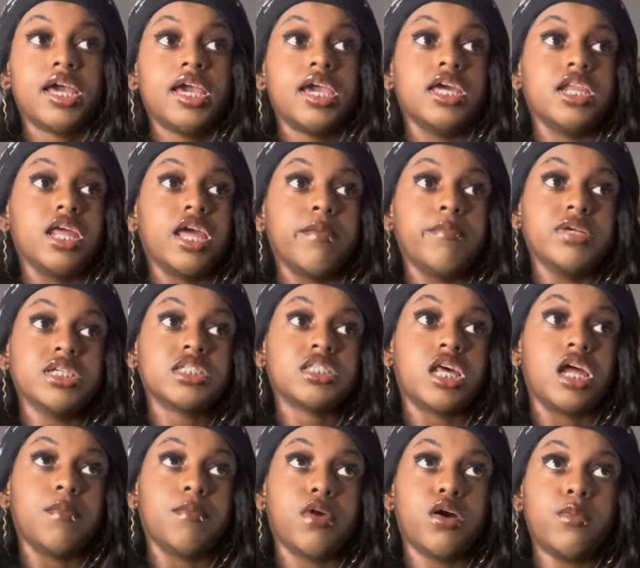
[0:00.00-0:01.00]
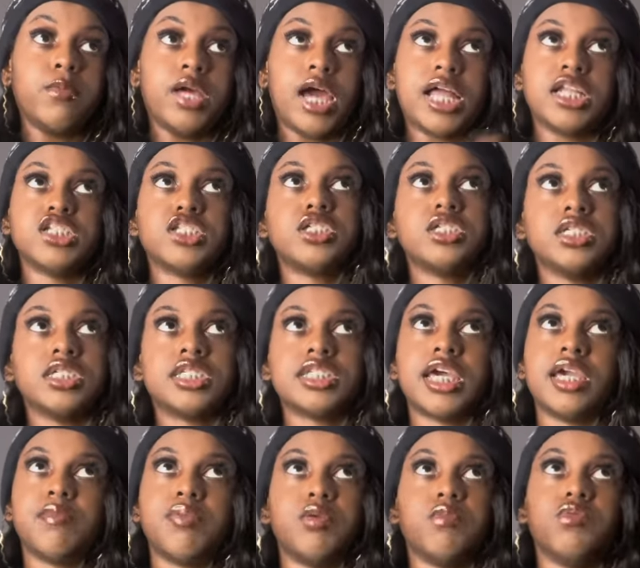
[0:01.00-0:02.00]
in that midst of that moment, I just couldn't
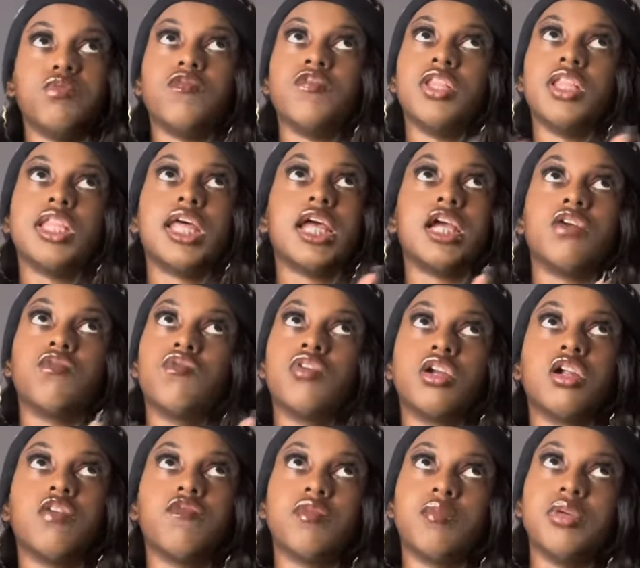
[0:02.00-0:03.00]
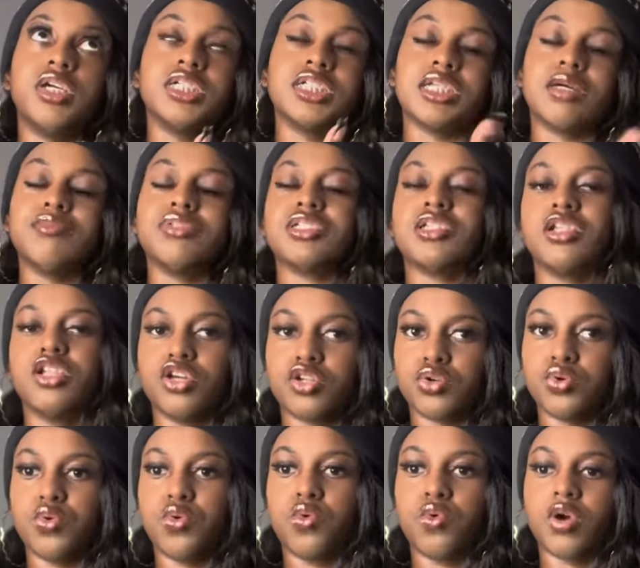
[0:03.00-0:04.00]
take people feeling like run over me because I'm just
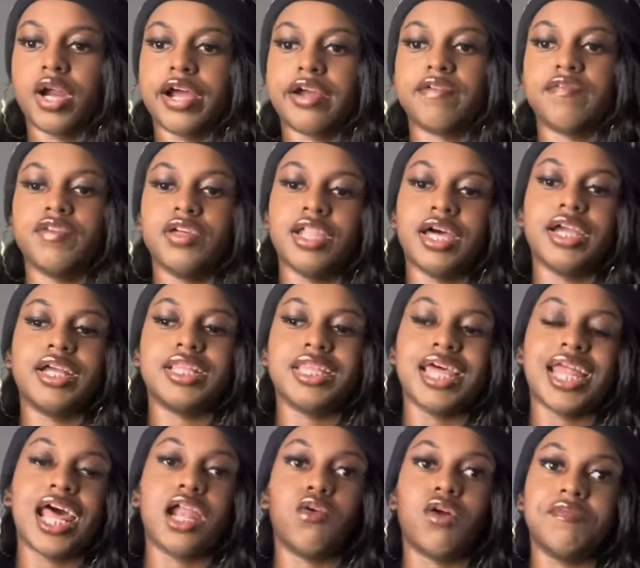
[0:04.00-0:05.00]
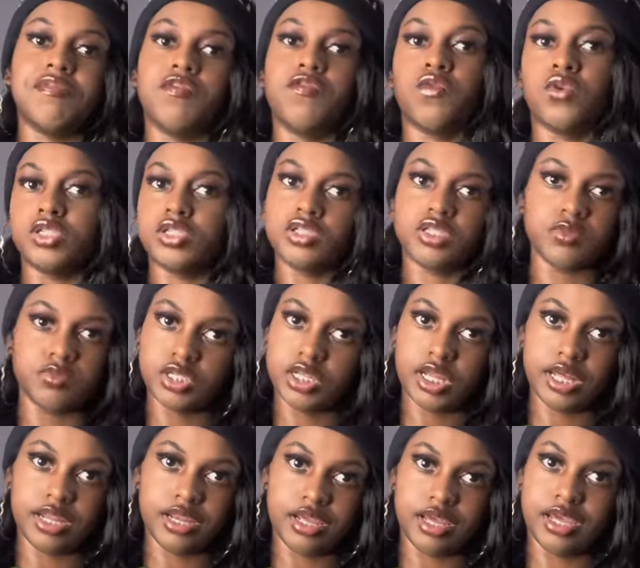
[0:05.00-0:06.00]
little, or I feel like that I don't have a voice or some
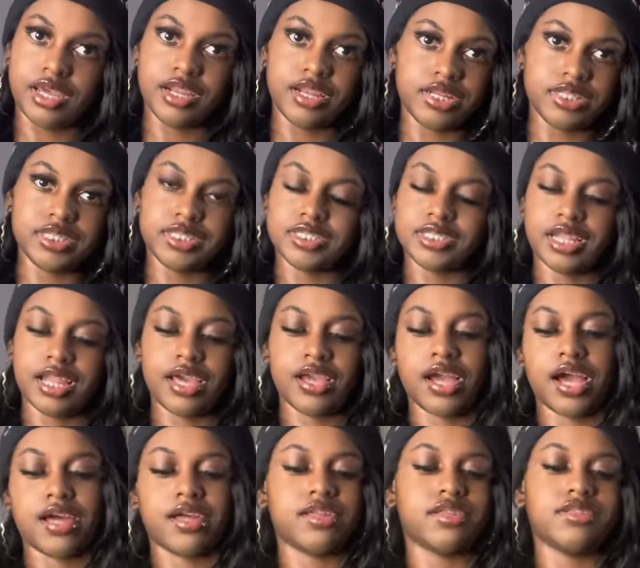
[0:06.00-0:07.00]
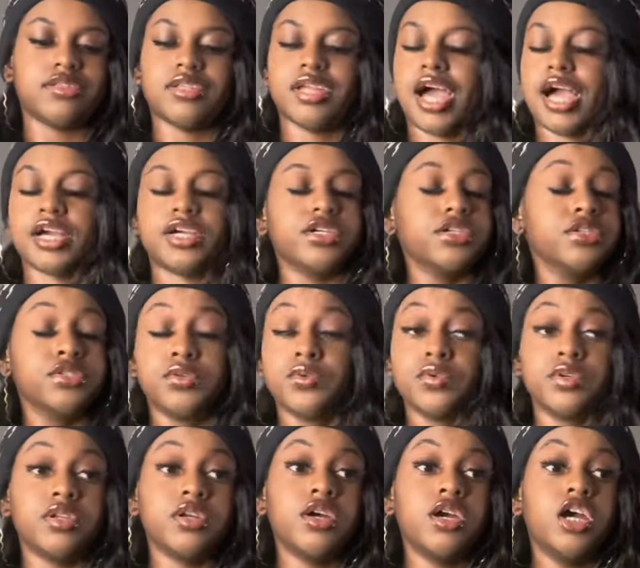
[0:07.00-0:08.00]
shit like that. And that's just like, I couldn't do
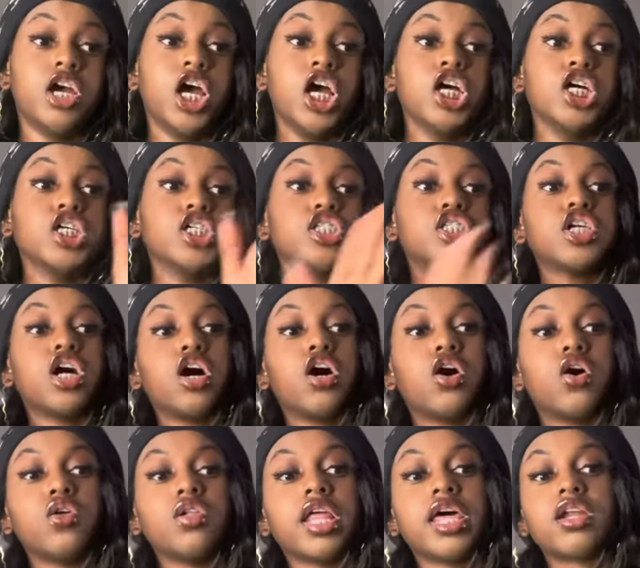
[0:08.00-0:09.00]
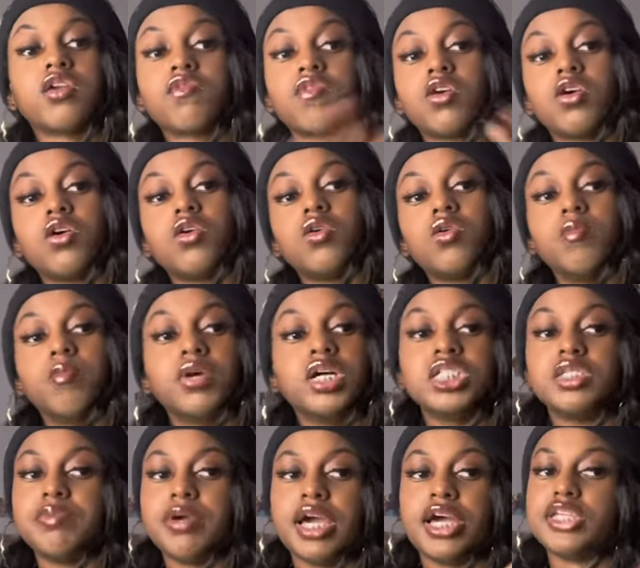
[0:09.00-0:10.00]
it. So later on,
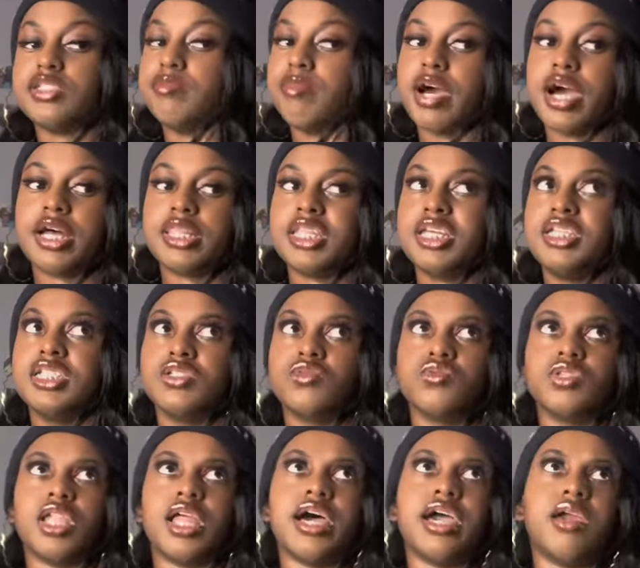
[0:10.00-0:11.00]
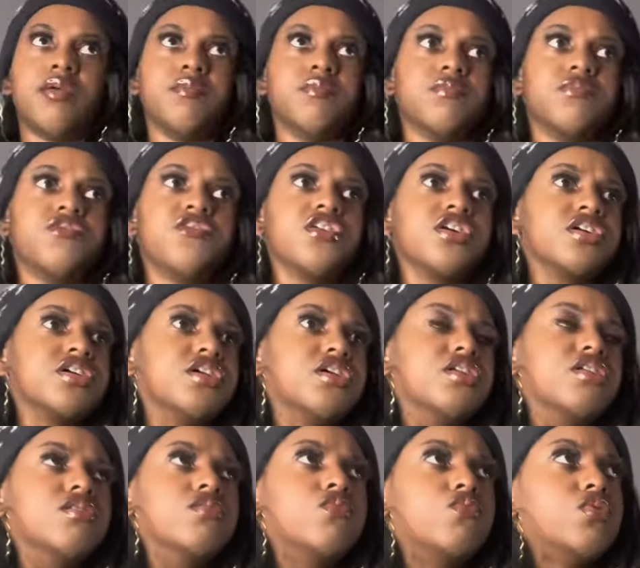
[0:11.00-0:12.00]
months passed by. I think this was like,
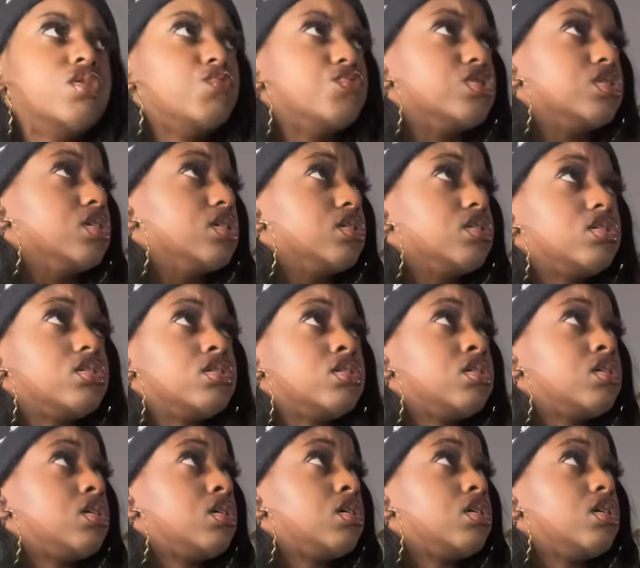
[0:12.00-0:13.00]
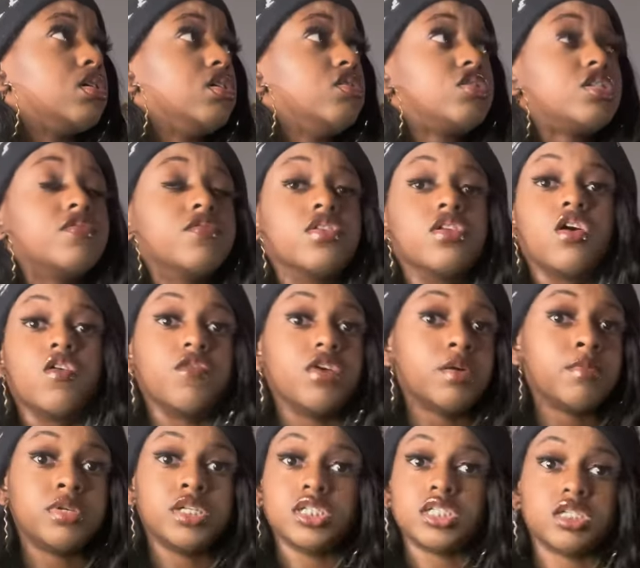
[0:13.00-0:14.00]
what was this? This was either
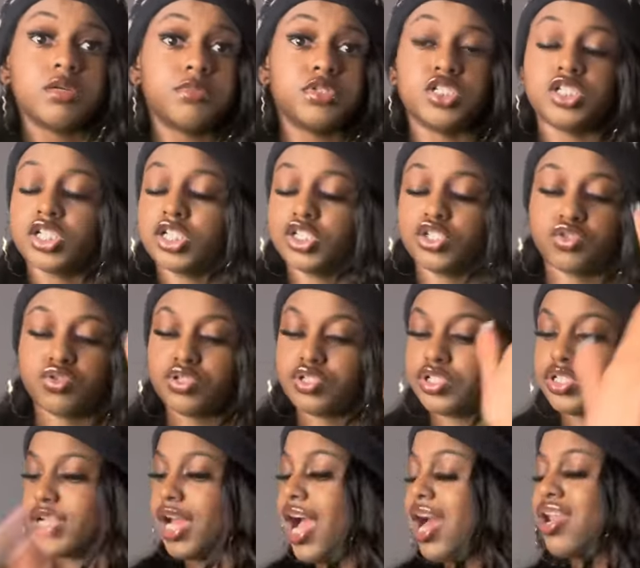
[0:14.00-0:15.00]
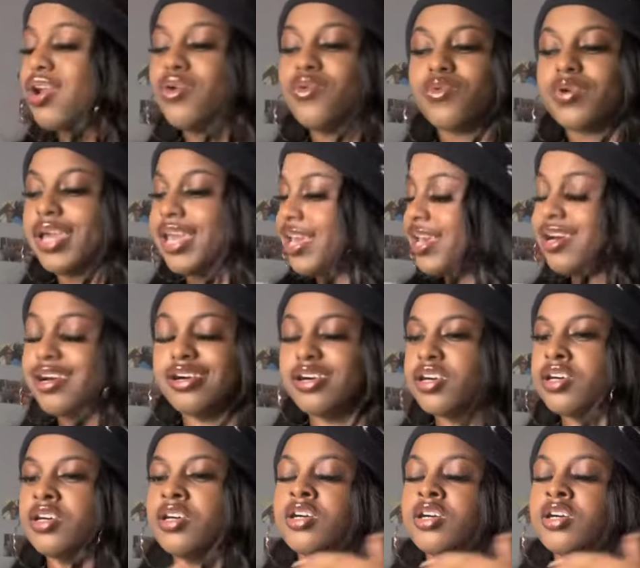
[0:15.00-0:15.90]
November, December, June. I don't care.